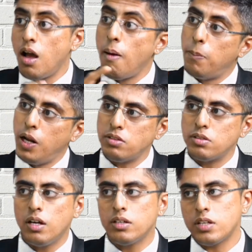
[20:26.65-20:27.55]
plus
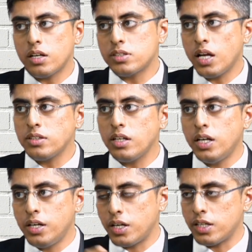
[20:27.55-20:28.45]
surcharge and
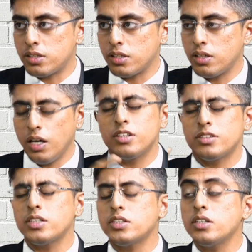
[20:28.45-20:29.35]
interest,
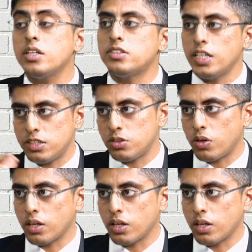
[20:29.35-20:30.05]
surcharge and cess, sorry.